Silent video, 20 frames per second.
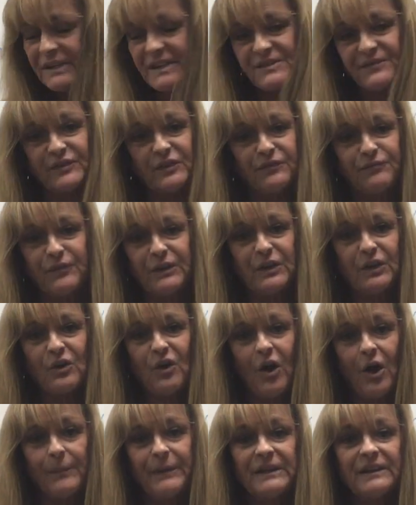please feel free to
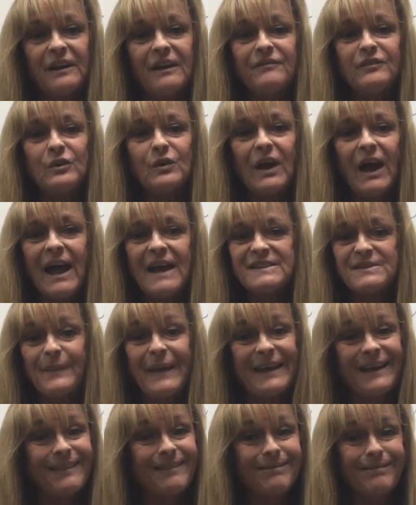call me. Love you guys.
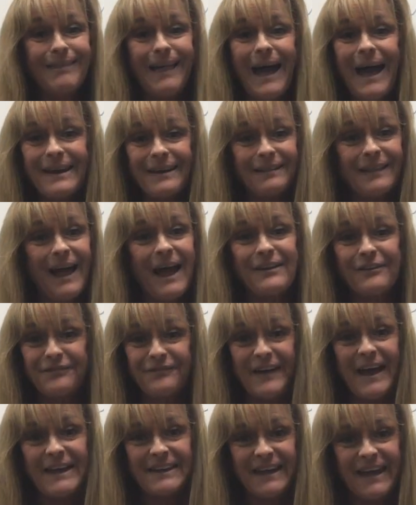Make a lot
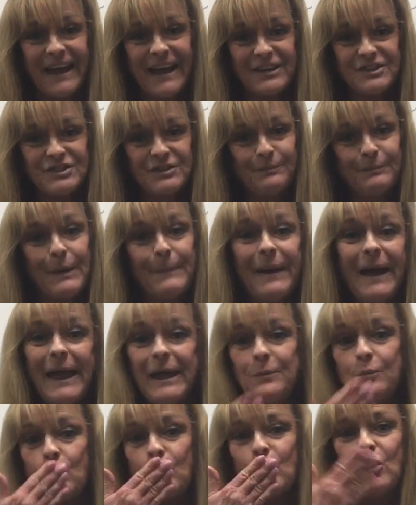of fat cash.
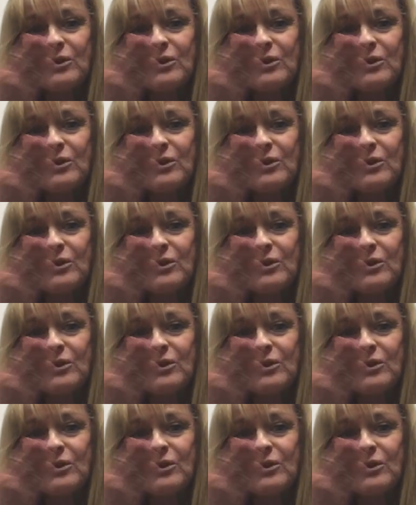Bye-bye.